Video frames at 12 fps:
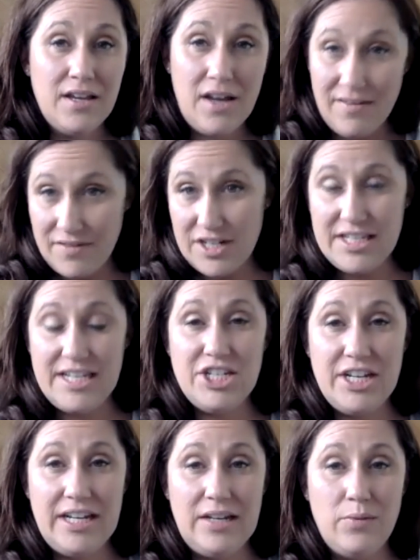
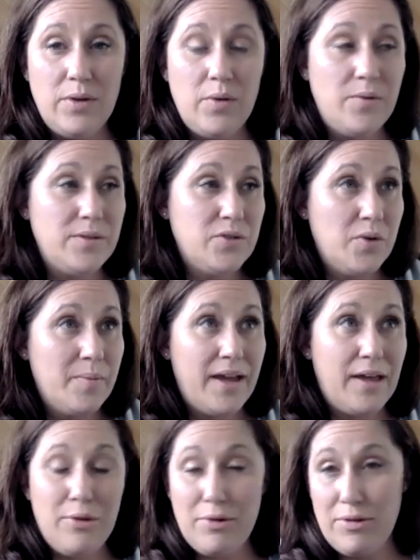conversation when I was going
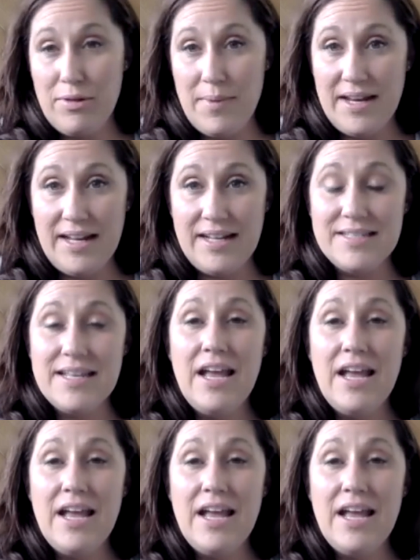back through the minutes